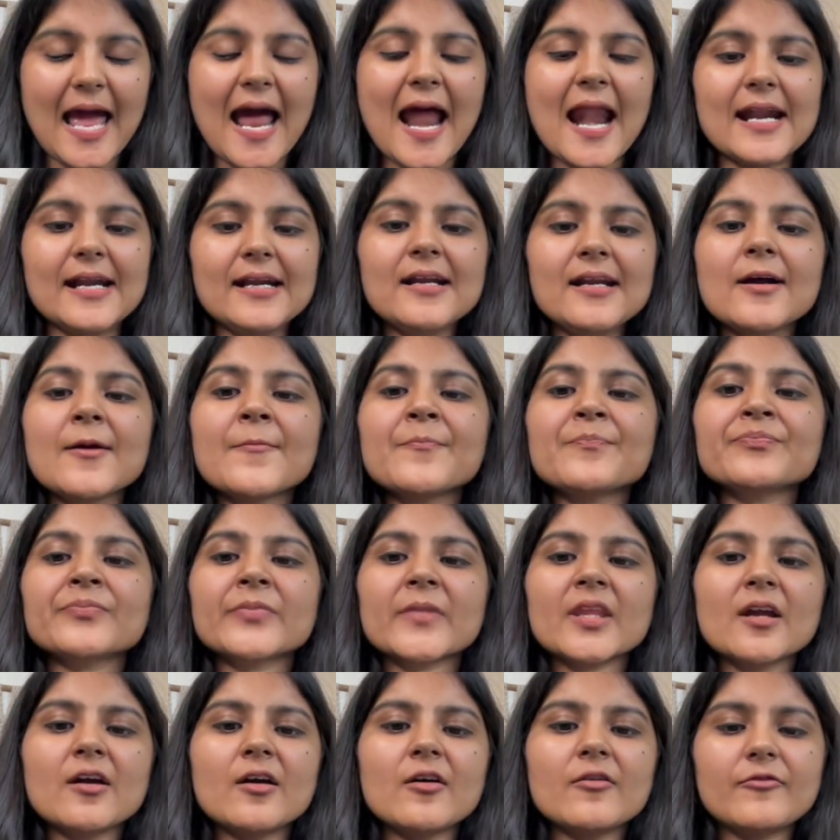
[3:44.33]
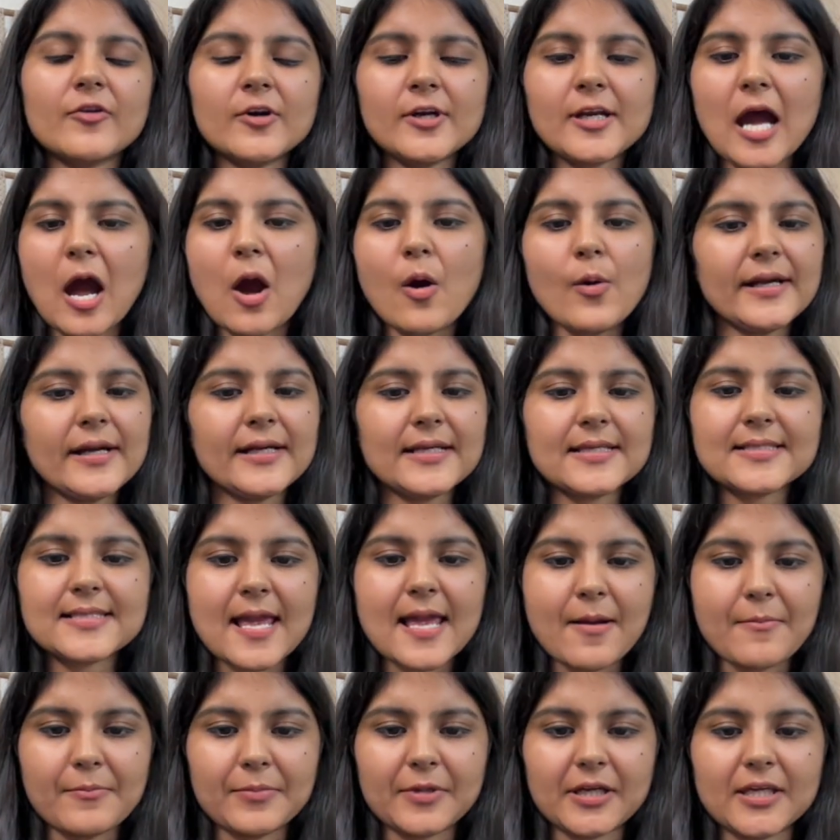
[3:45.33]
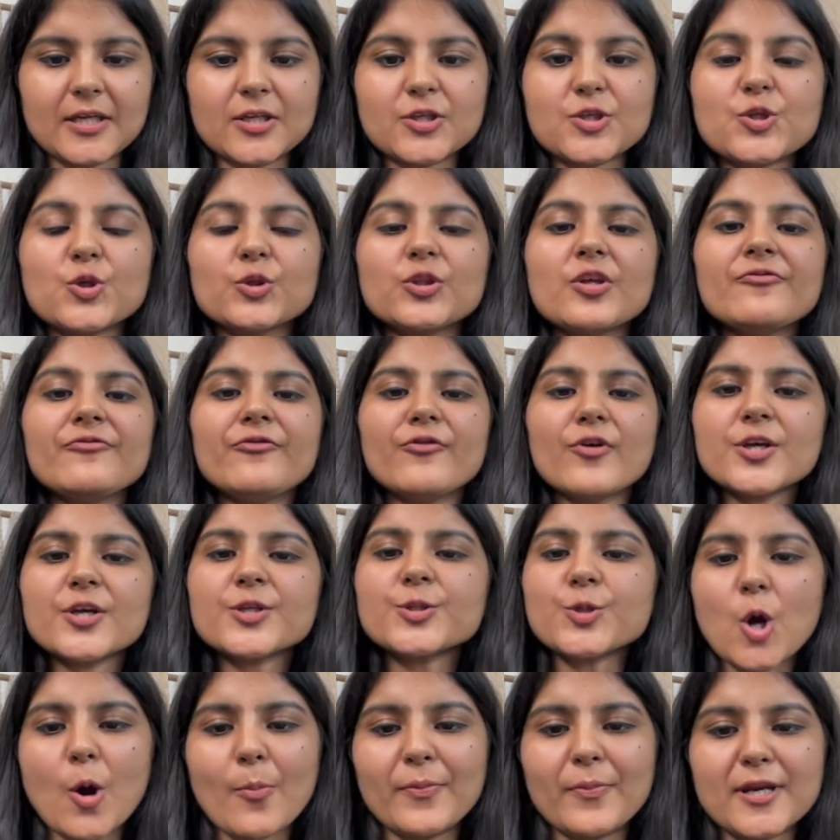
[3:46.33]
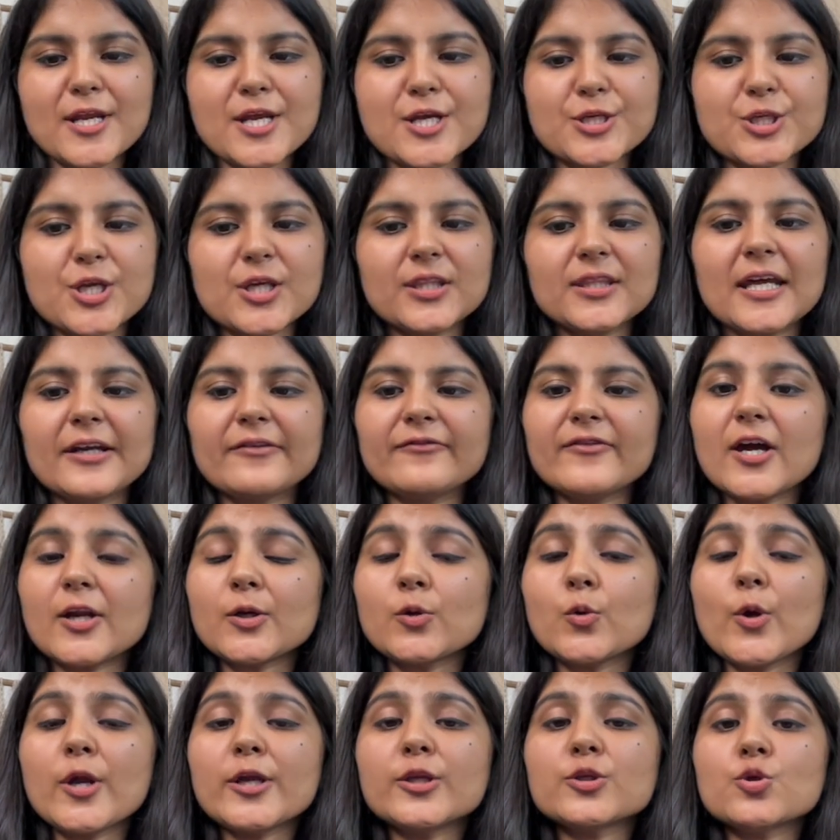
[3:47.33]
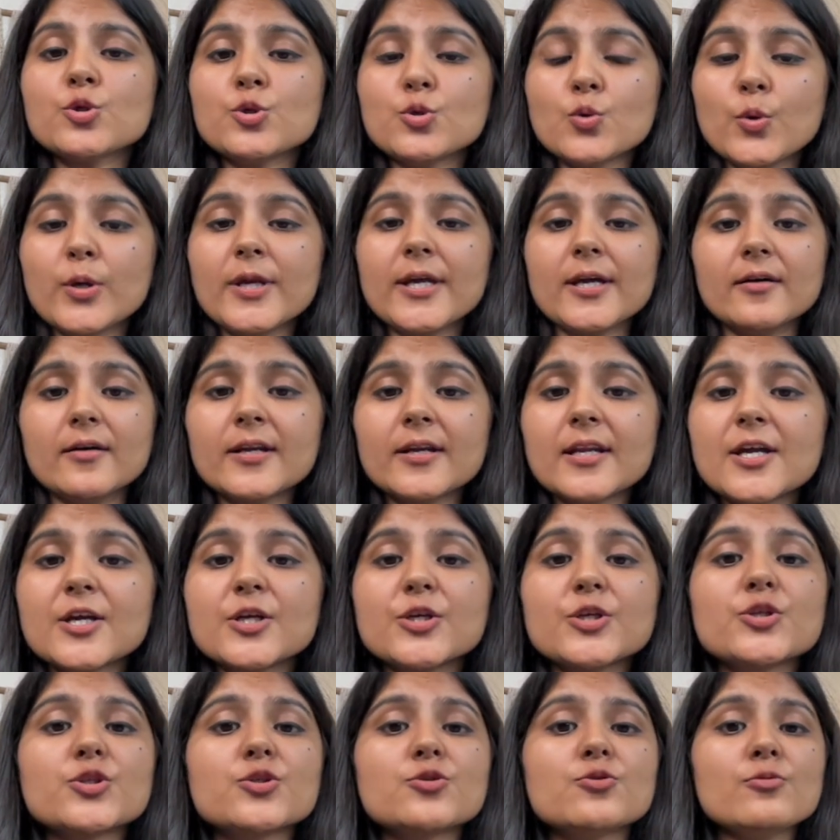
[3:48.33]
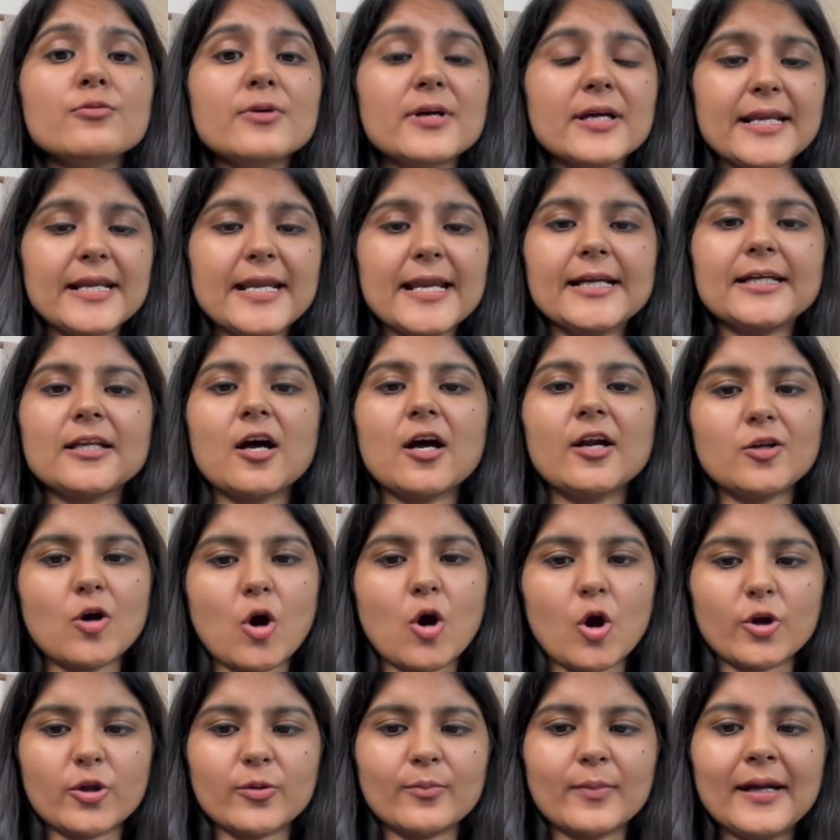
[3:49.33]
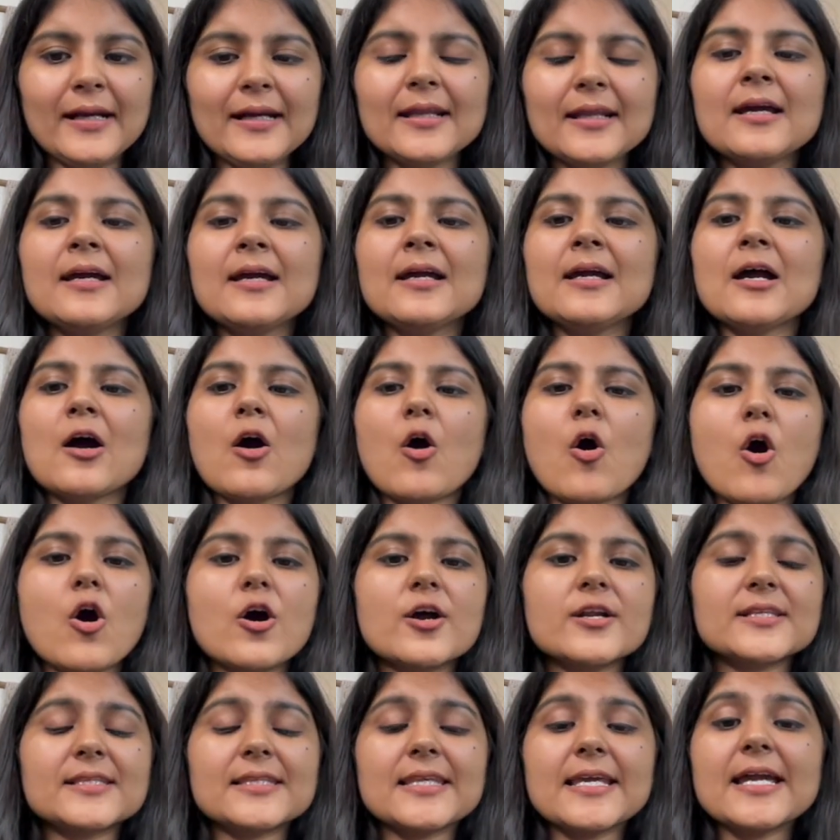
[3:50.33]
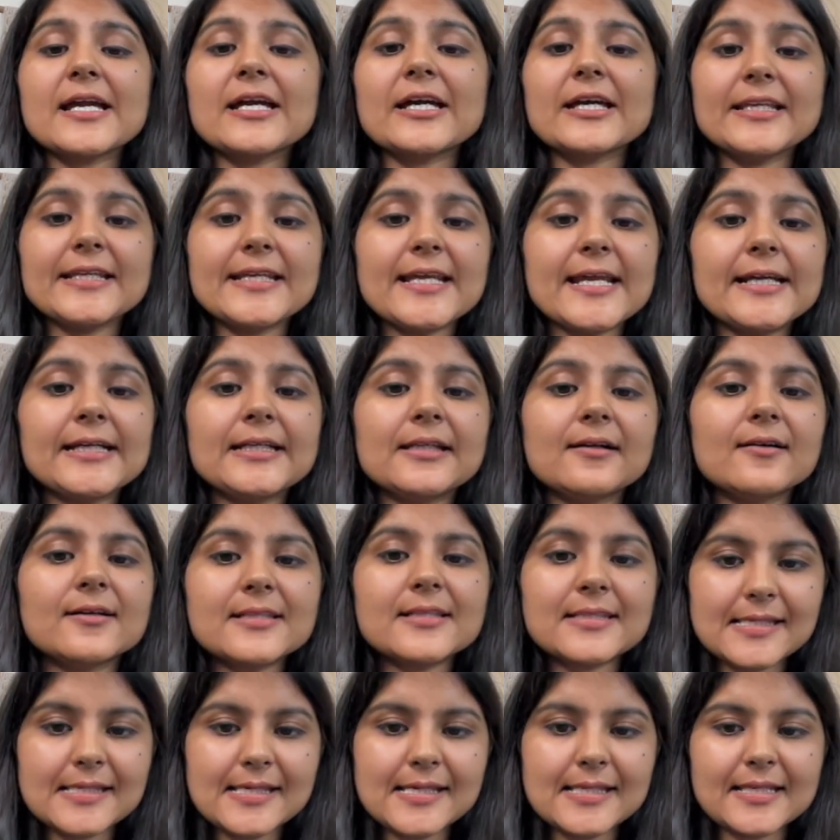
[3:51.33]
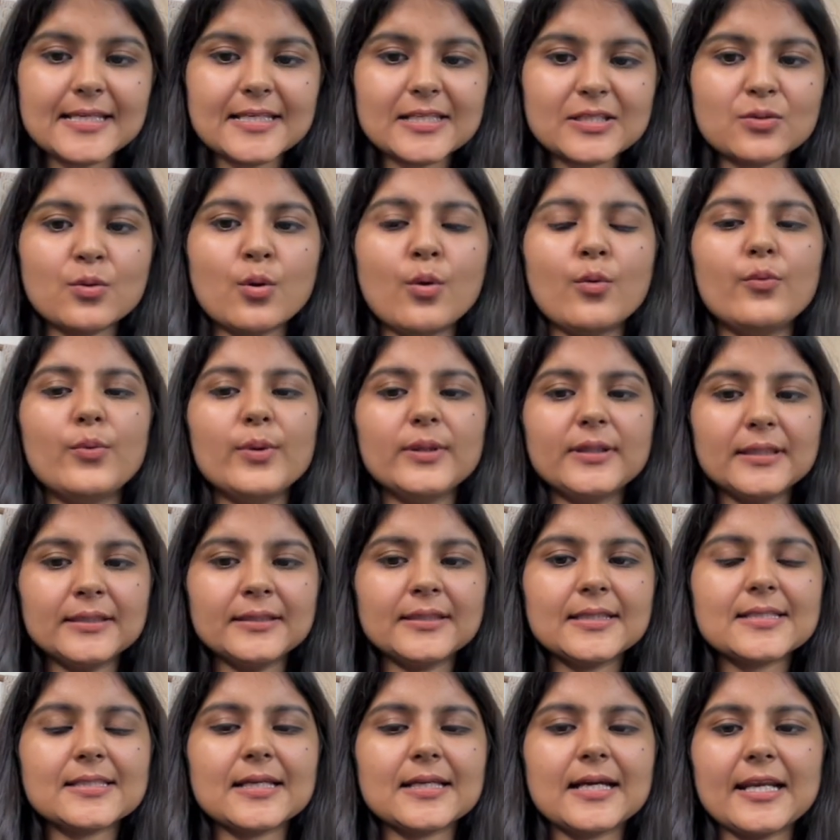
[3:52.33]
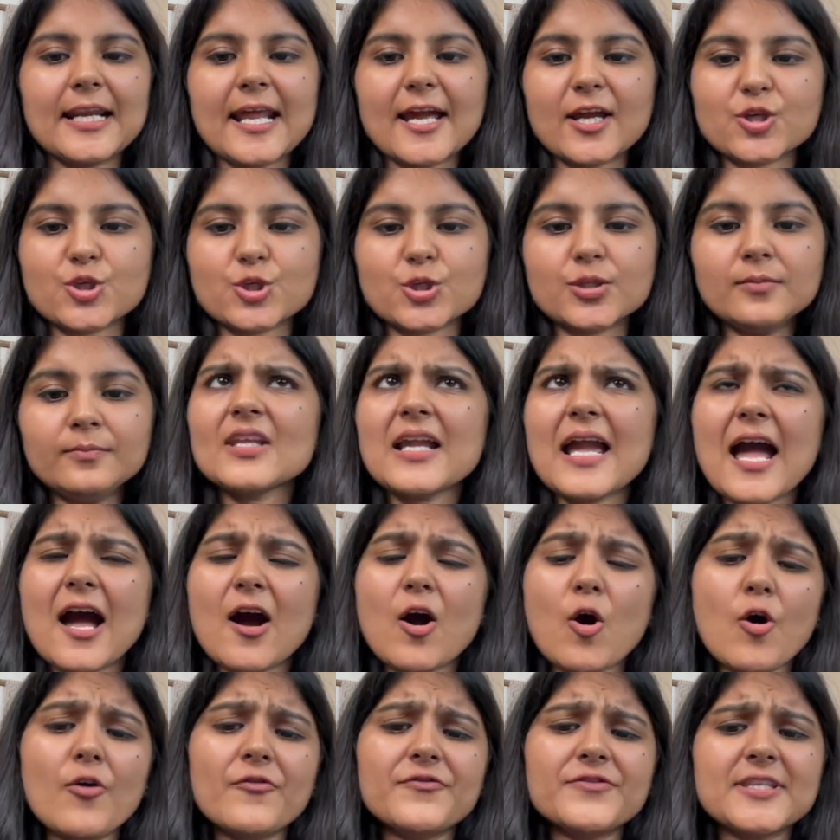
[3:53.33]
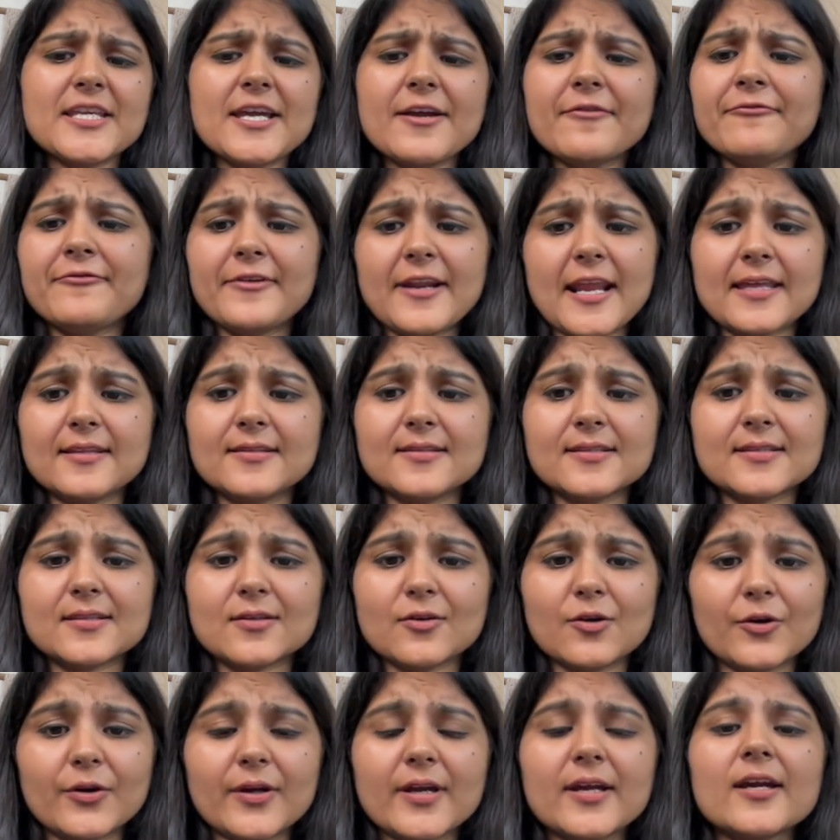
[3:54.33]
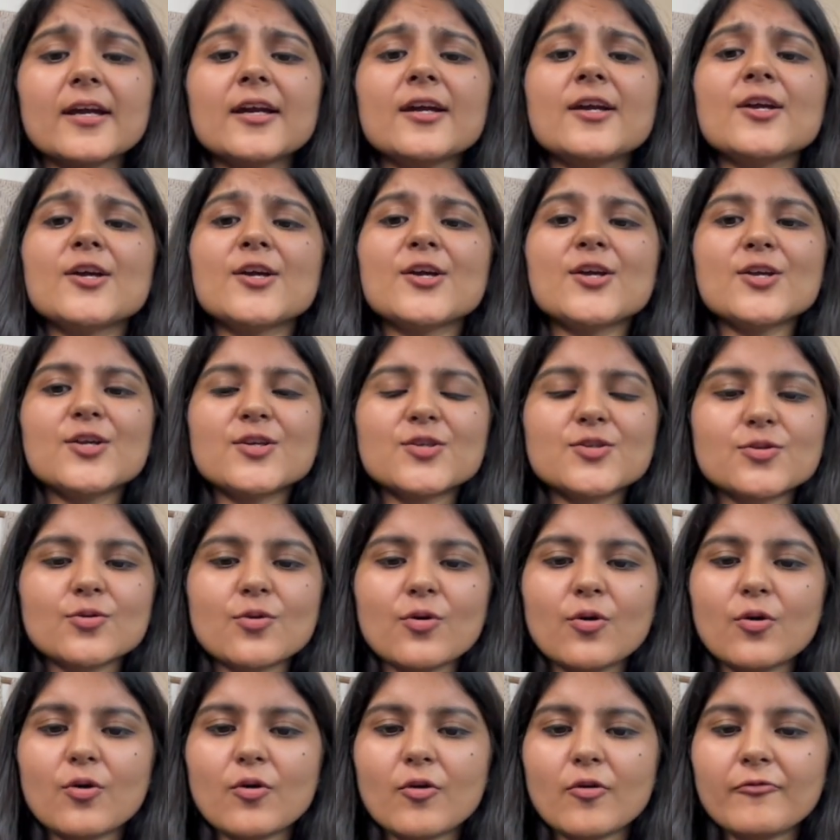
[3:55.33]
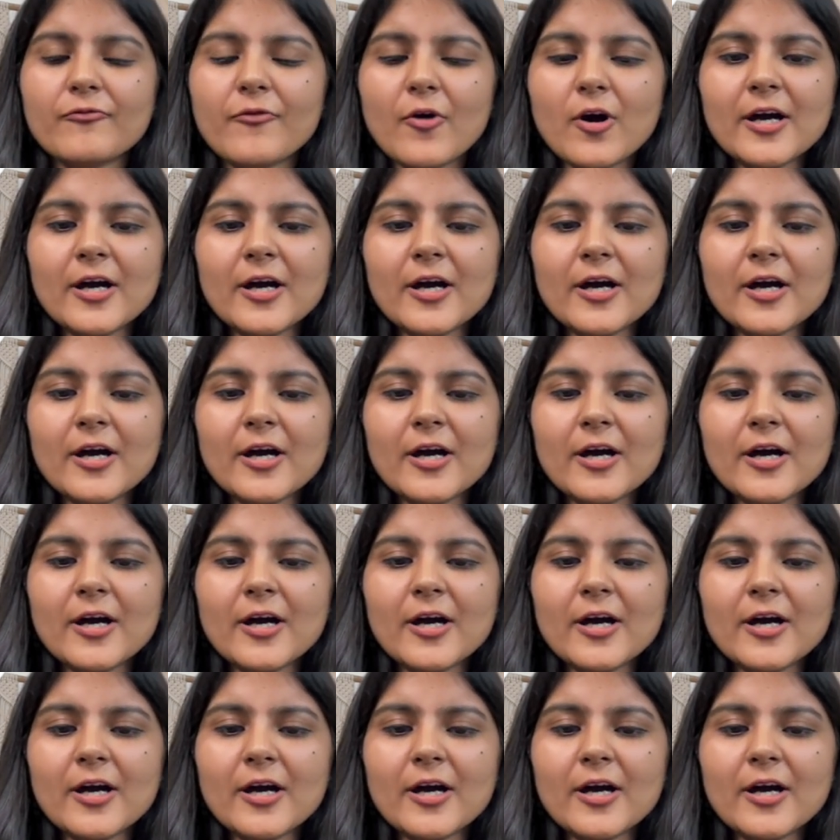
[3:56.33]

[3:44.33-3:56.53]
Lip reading: And for now, it is empty. So the first operation that we are going to do here is to create a document, or say create a series within this collection of say friends. Okay. So for